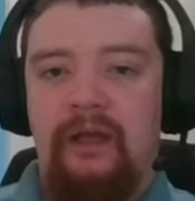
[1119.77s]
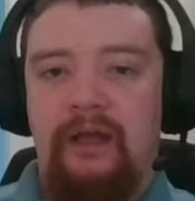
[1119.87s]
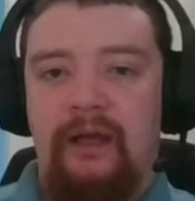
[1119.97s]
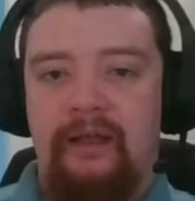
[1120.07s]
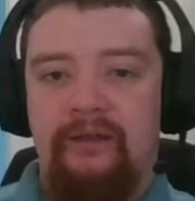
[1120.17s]

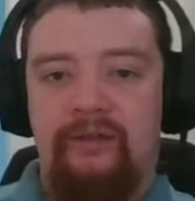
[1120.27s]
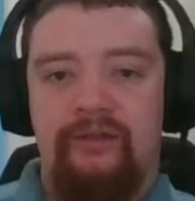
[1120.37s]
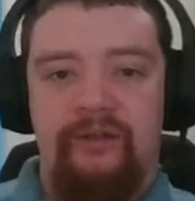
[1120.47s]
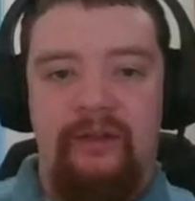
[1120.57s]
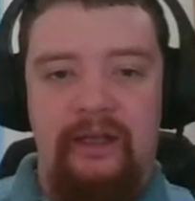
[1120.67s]

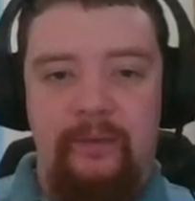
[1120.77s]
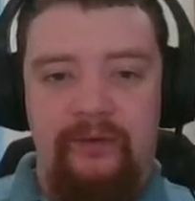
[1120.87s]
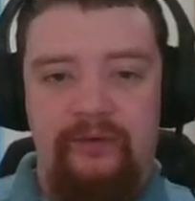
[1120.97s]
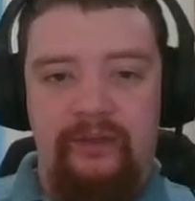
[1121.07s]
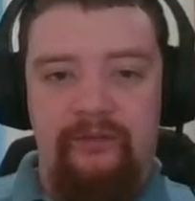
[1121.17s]
and now we
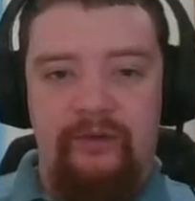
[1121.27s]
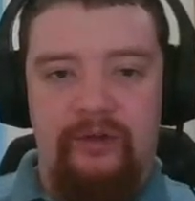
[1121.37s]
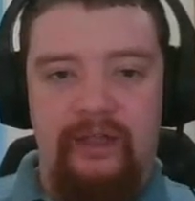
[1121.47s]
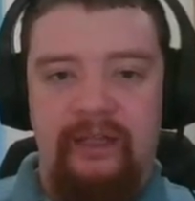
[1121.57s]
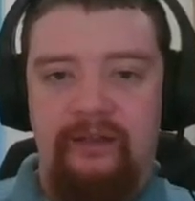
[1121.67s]
see
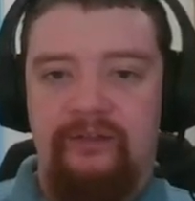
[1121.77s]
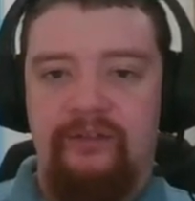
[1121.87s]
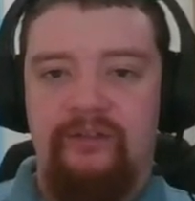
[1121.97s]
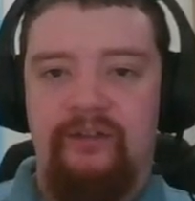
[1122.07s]
rook e to